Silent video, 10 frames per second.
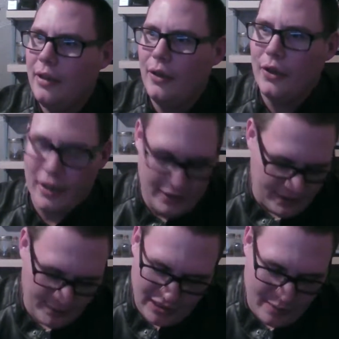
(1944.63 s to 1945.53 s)
Okay,
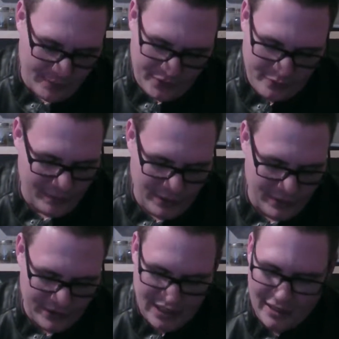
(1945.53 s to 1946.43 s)
sometimes you
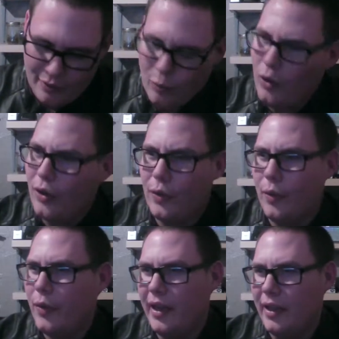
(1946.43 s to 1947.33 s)
just got to work
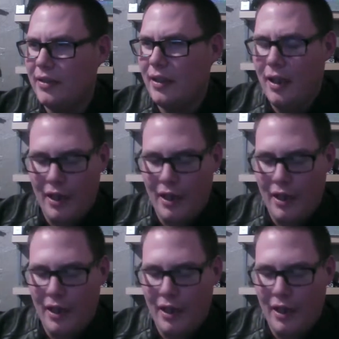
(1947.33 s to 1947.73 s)
through things.